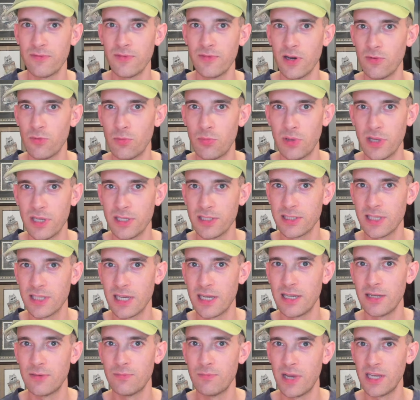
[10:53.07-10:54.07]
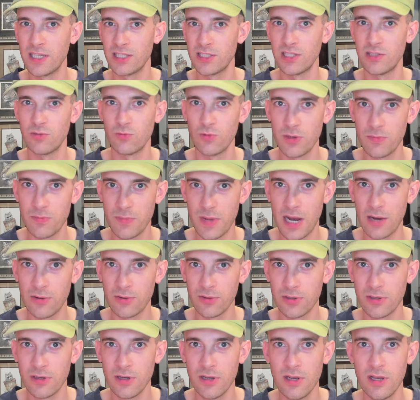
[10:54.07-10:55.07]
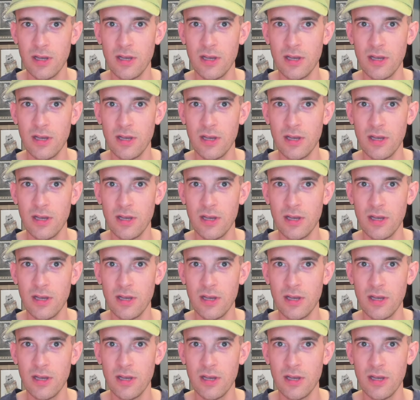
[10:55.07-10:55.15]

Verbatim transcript: favorite place. I didn't mention Rib Mountain,